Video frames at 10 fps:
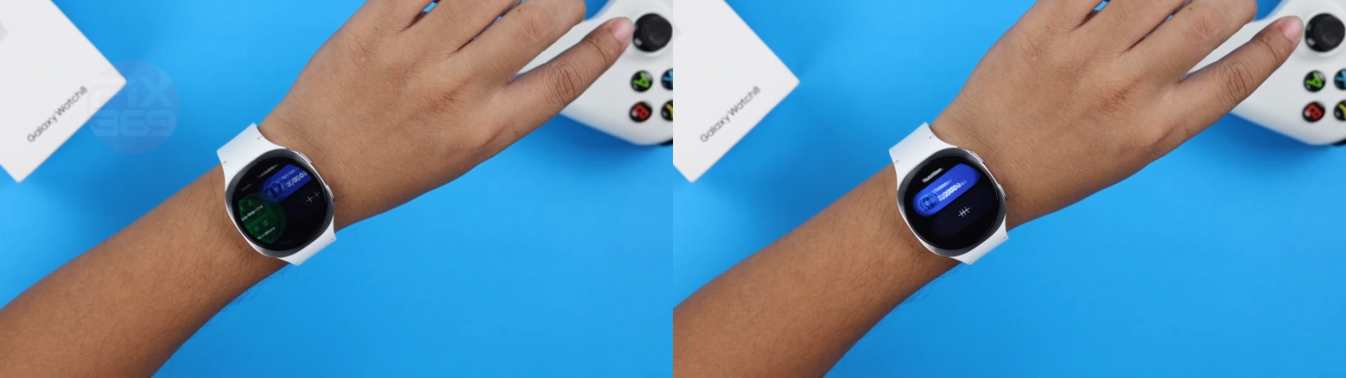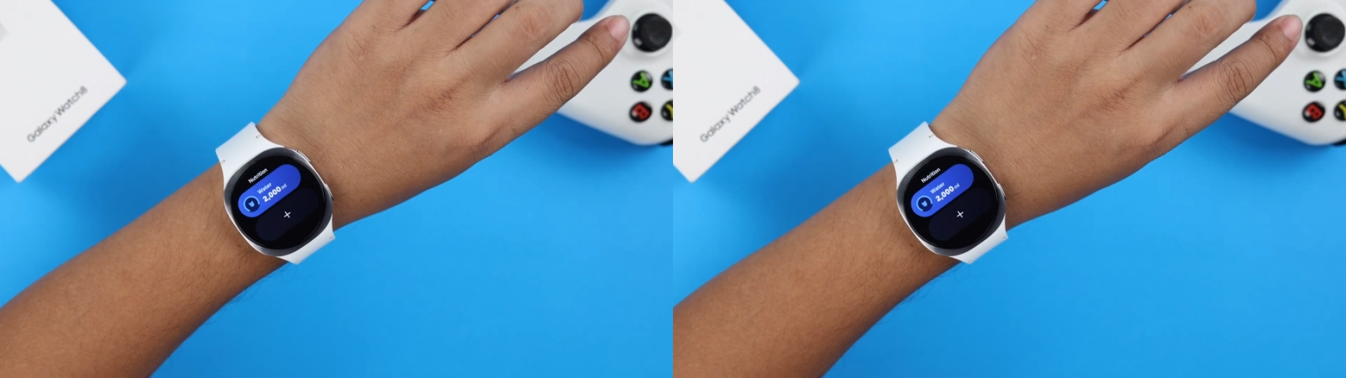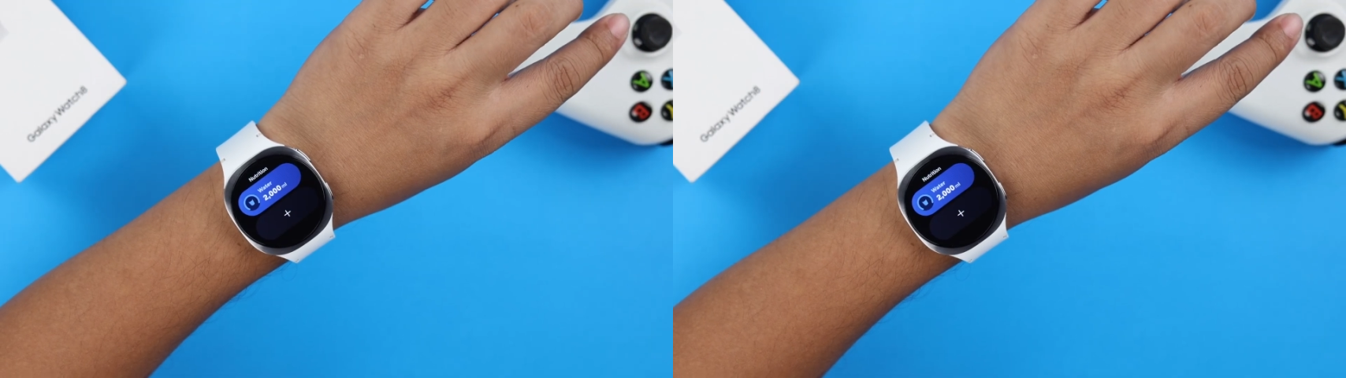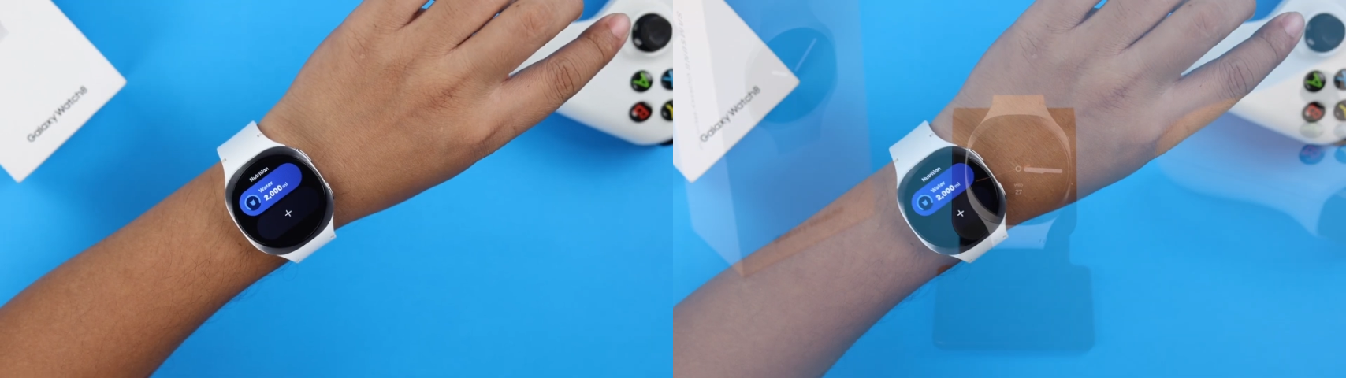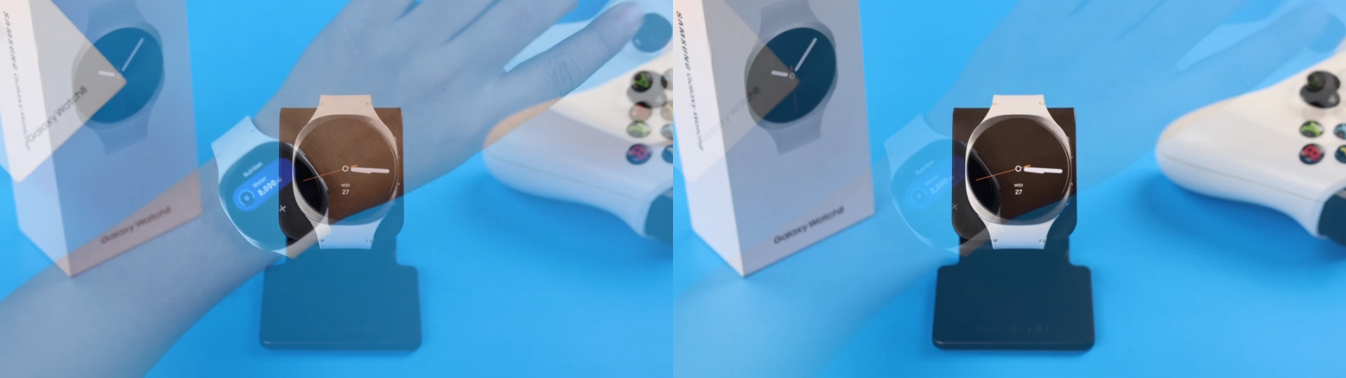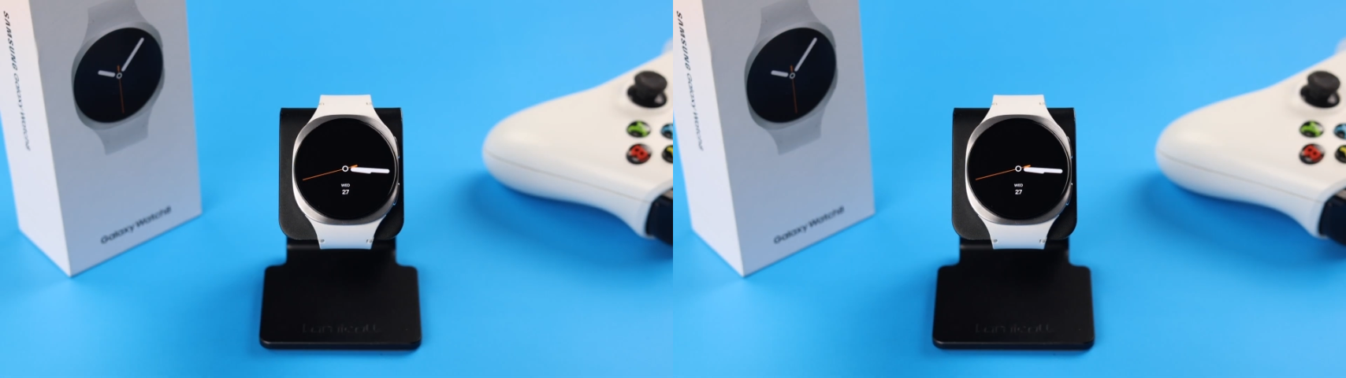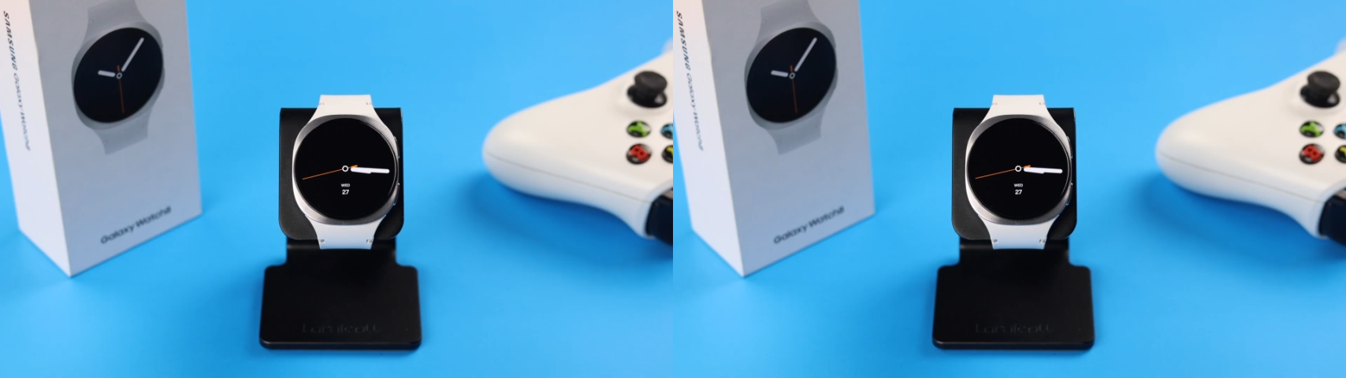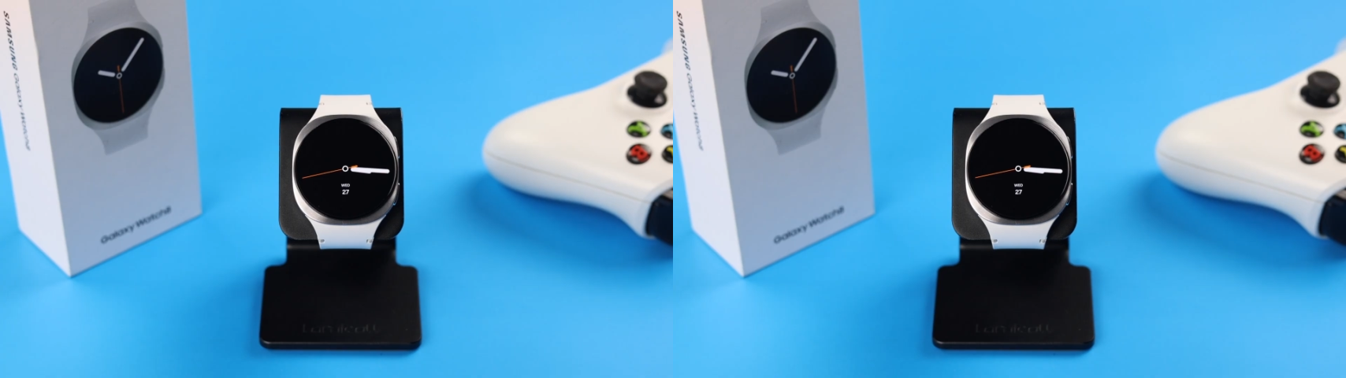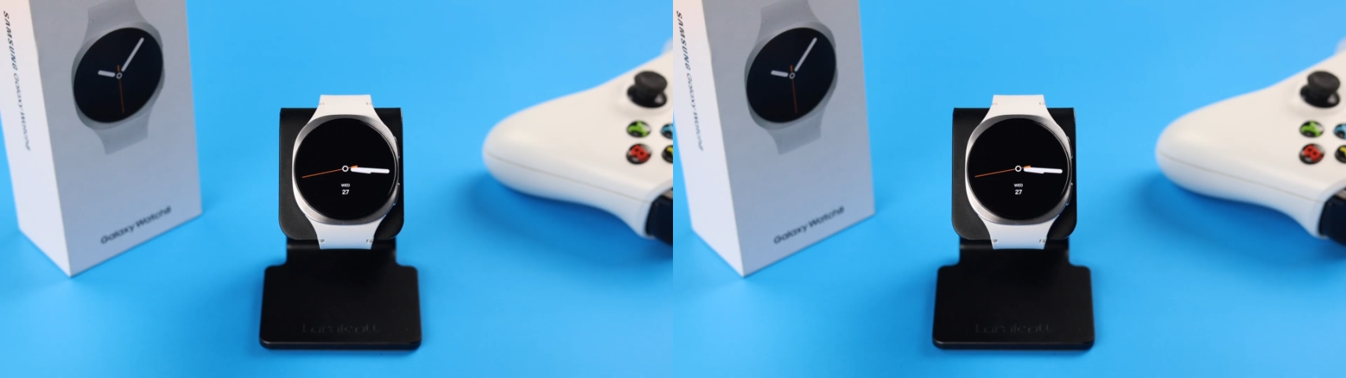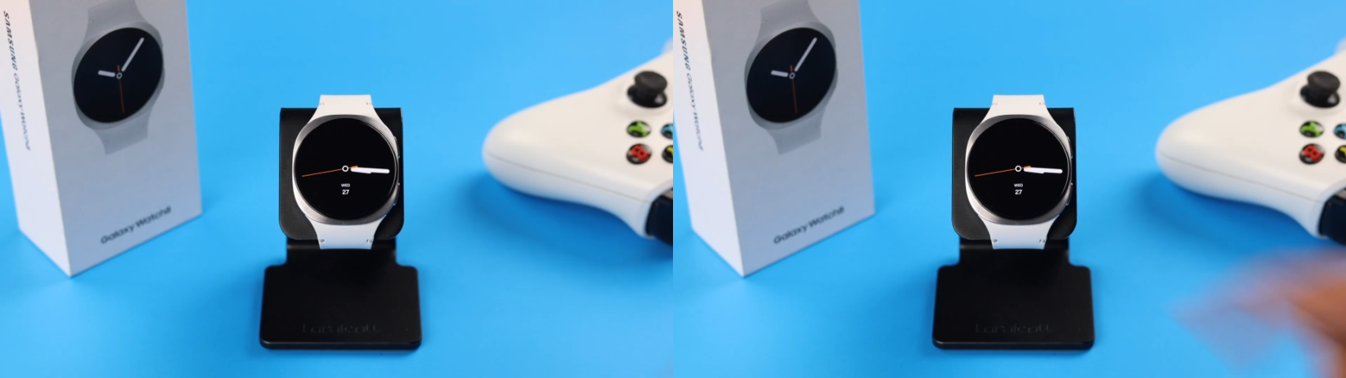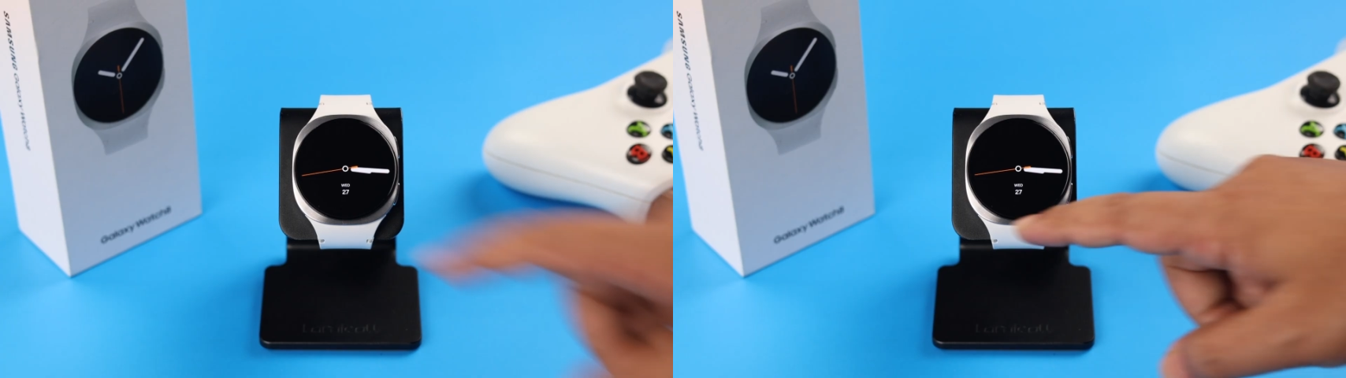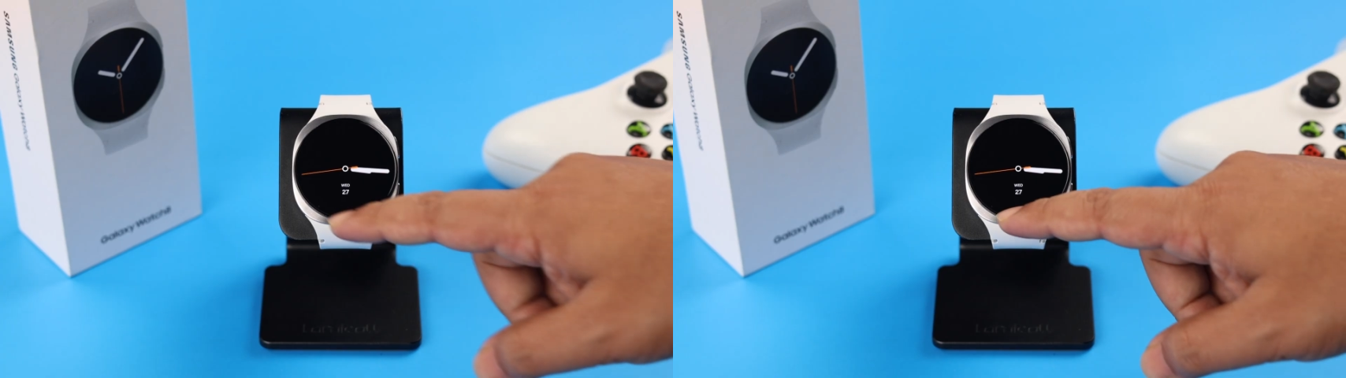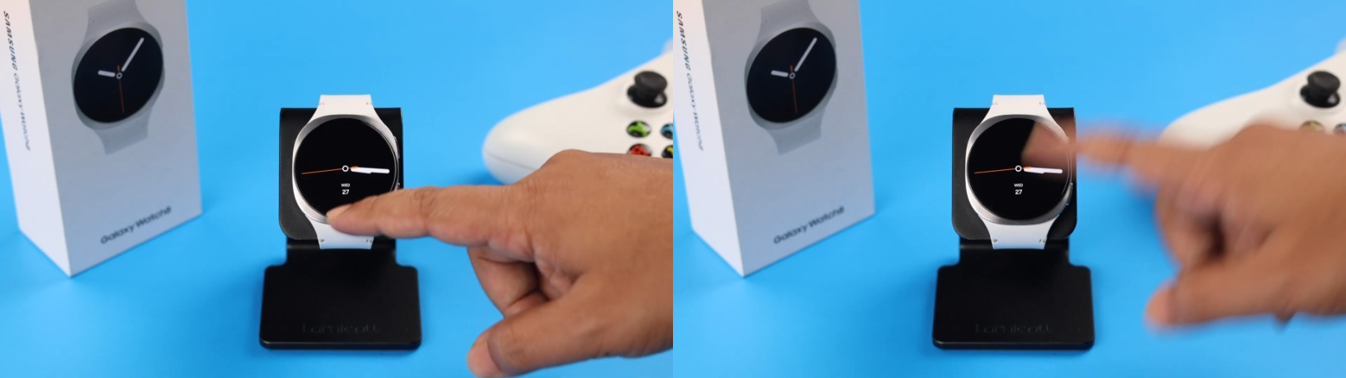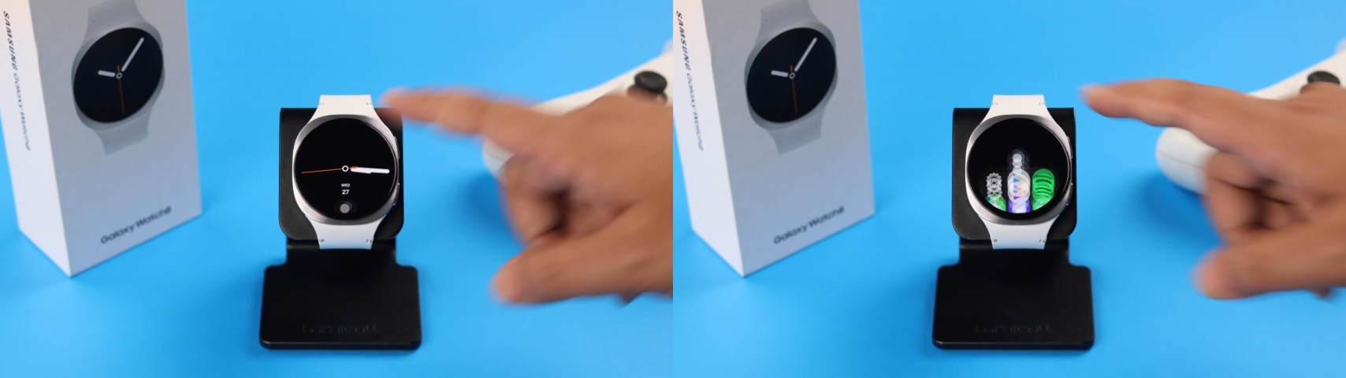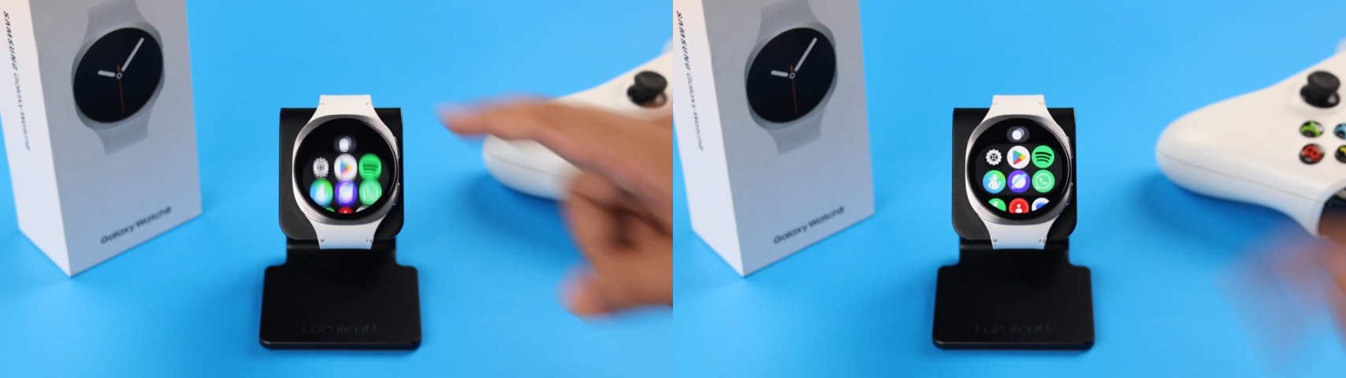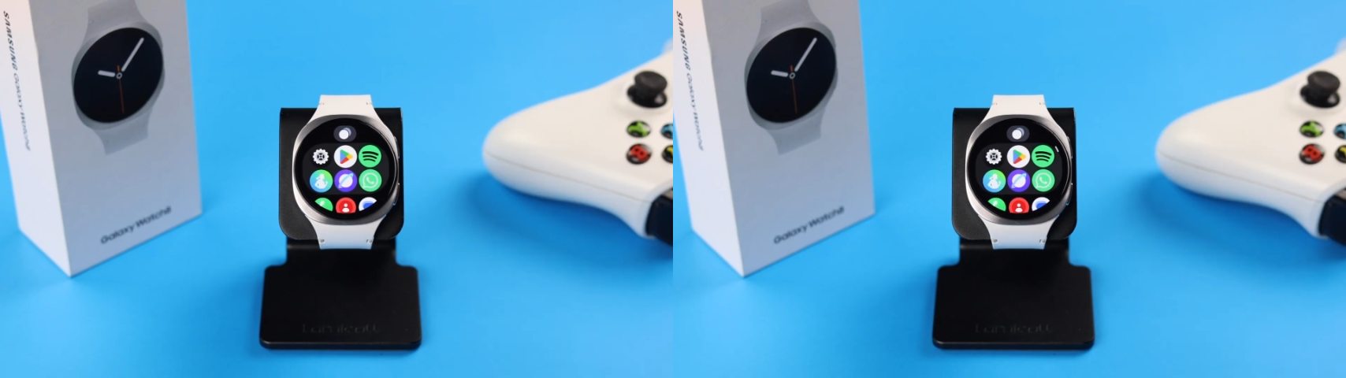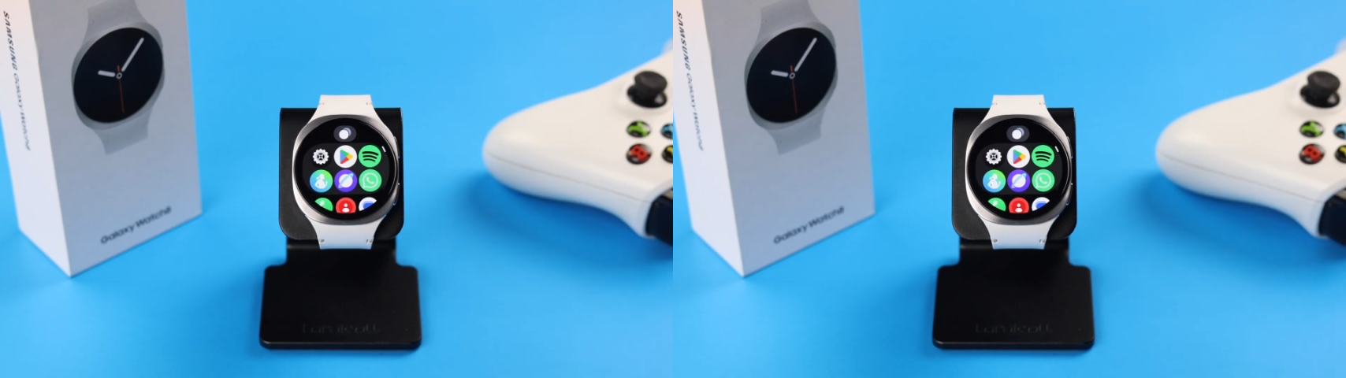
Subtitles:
No face is visible, so there are no lips to read.